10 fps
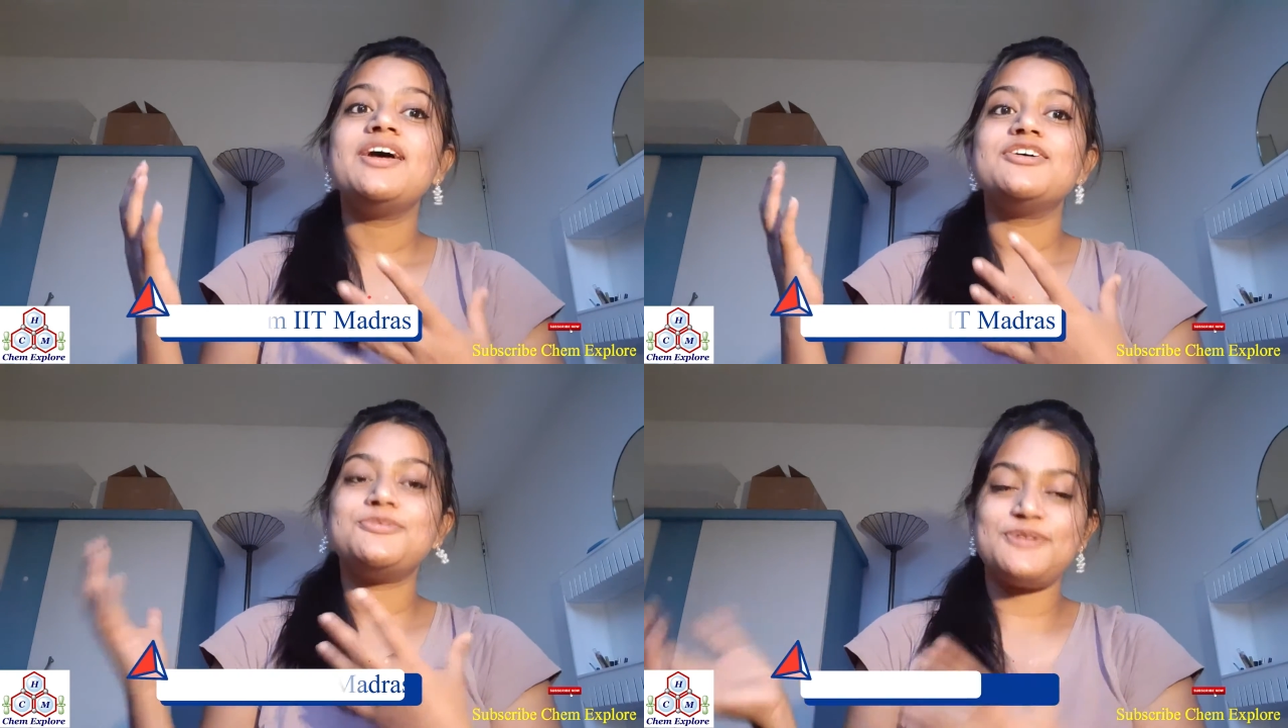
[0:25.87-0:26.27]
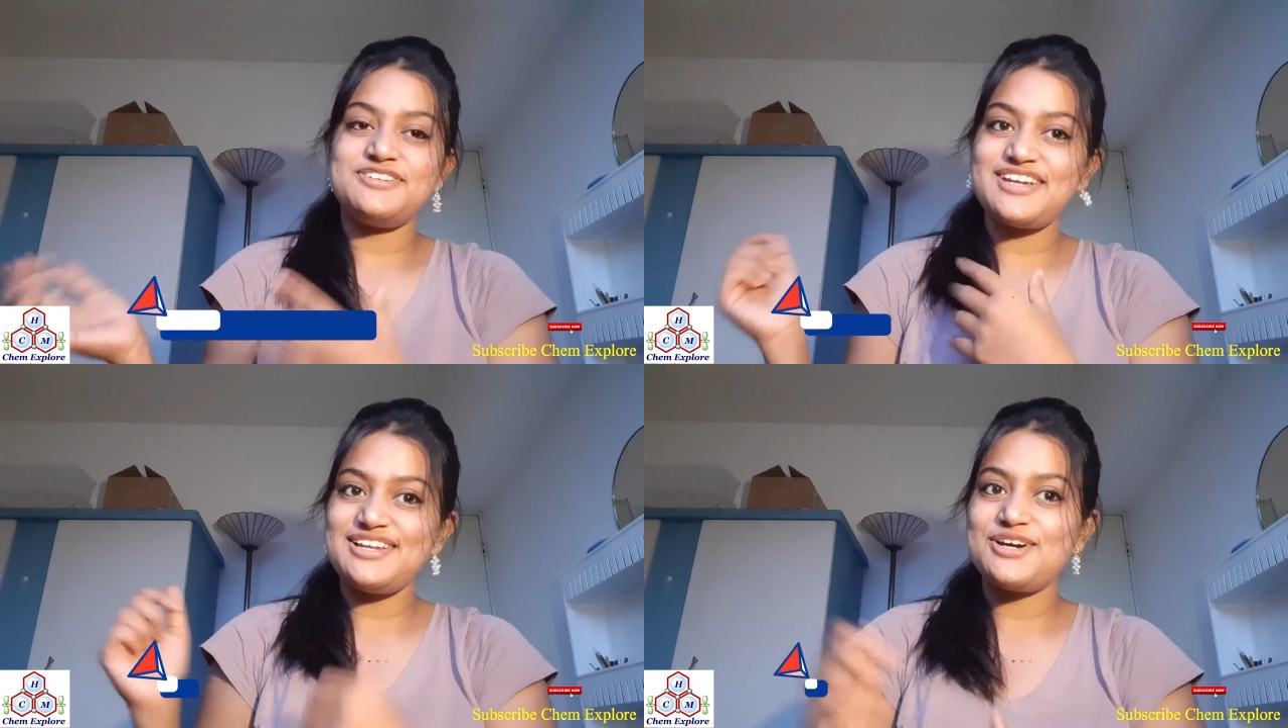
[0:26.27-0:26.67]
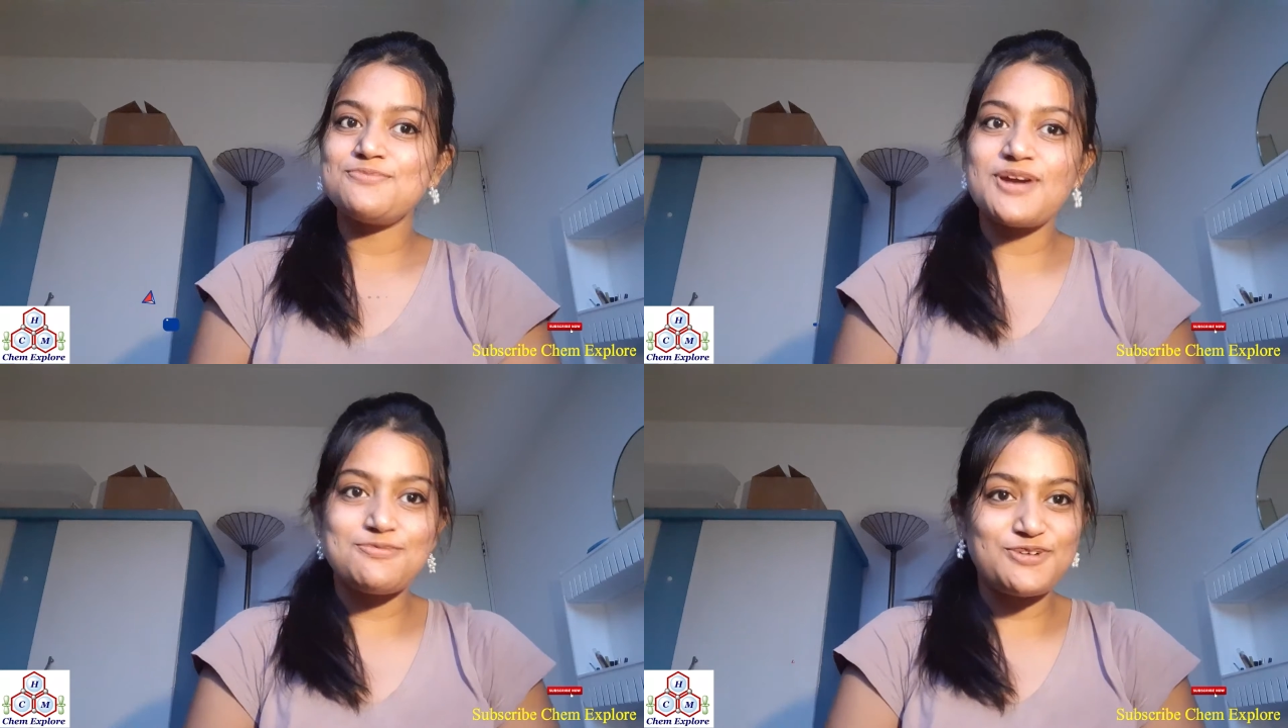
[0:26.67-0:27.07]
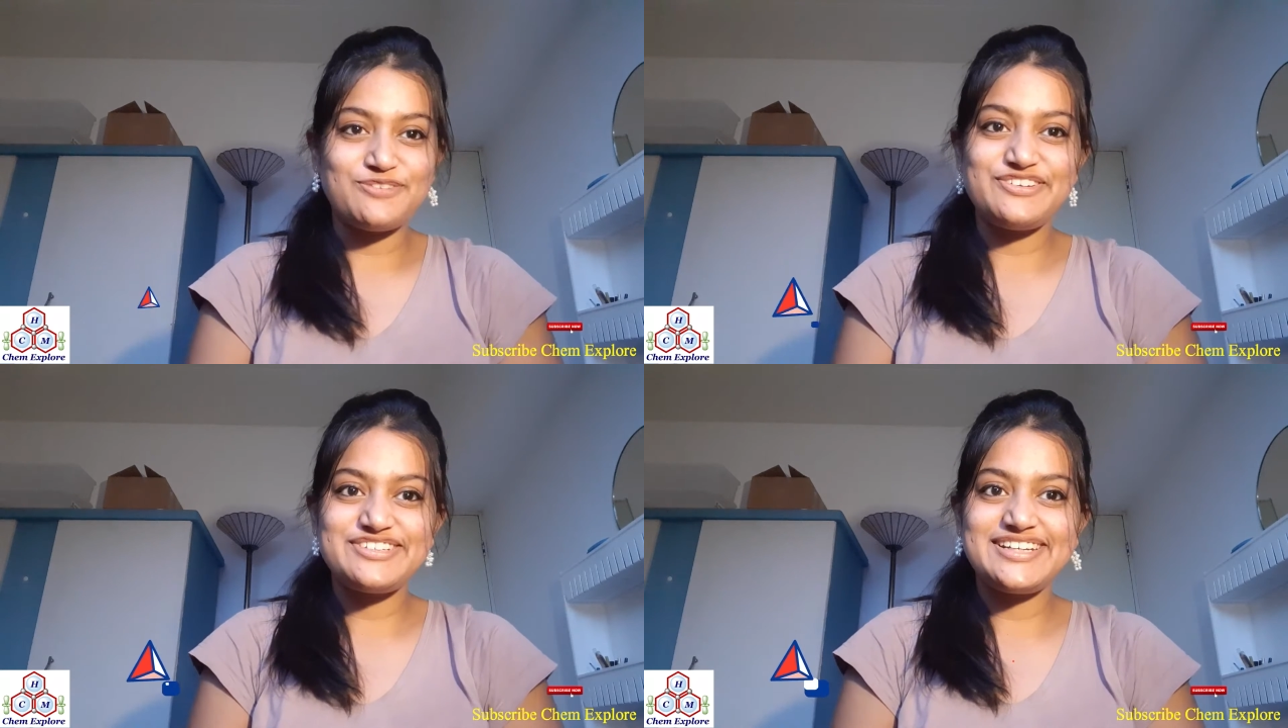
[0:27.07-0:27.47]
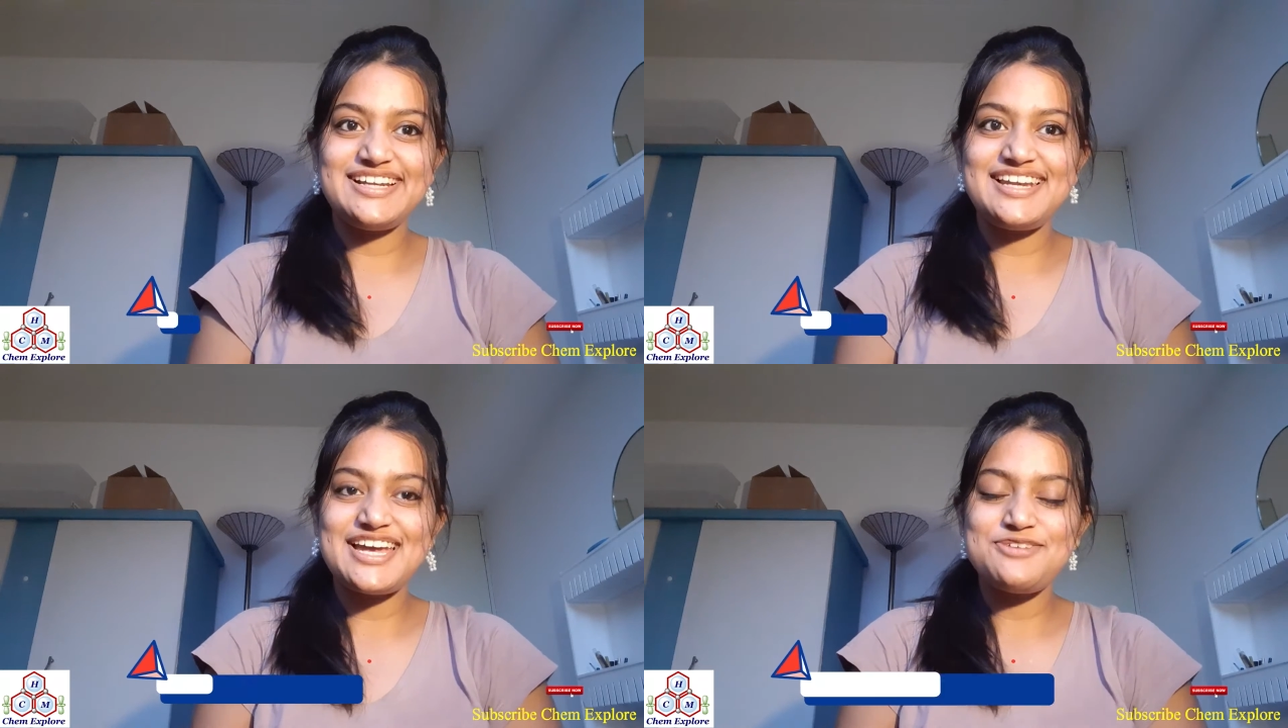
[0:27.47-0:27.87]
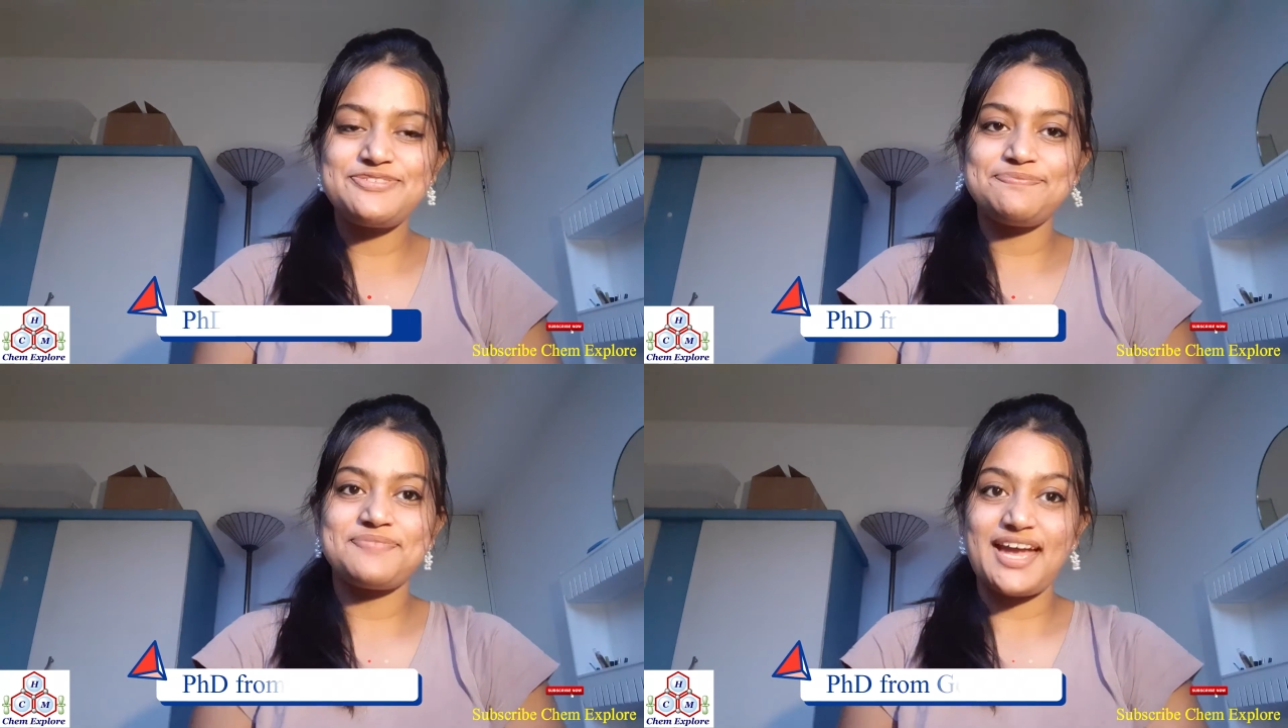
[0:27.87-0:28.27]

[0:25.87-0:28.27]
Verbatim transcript: especially on my professional life.